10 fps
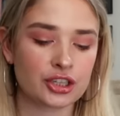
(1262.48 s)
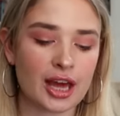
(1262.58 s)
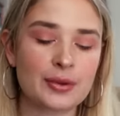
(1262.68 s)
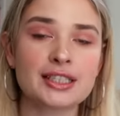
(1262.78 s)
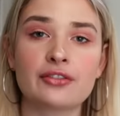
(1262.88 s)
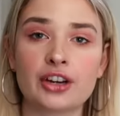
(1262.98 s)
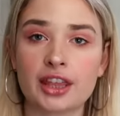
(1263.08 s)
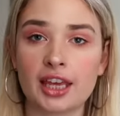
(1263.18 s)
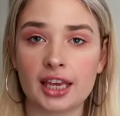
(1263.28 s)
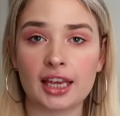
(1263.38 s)
So that was
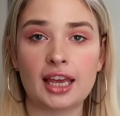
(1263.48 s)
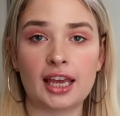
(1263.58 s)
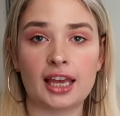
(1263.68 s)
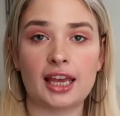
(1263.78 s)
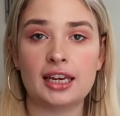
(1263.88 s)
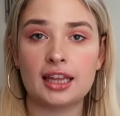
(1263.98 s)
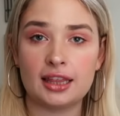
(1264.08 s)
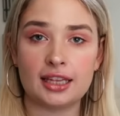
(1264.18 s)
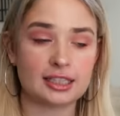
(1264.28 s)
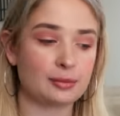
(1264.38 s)
everything in
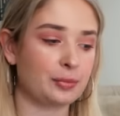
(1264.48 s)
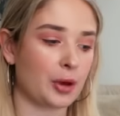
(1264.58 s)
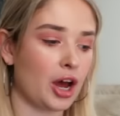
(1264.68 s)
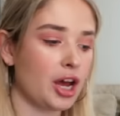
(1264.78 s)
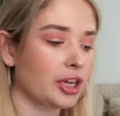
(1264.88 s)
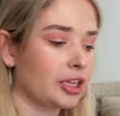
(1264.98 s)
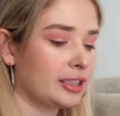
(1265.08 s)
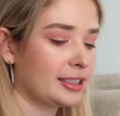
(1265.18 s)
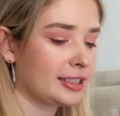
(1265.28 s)
this box.